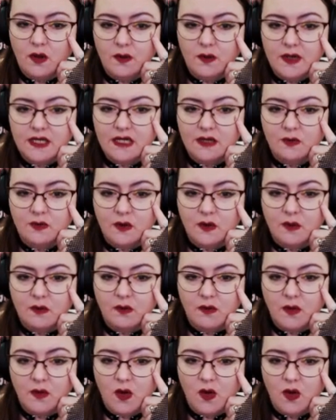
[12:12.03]
we did want
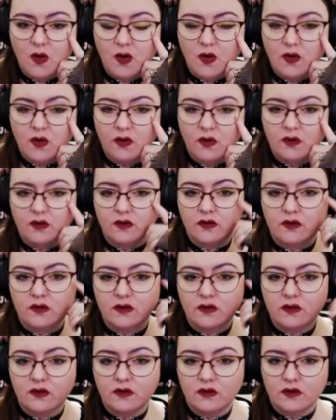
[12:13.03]
more
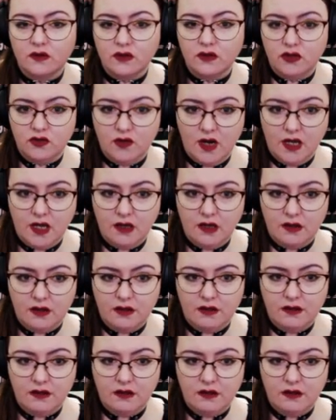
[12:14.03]
strength.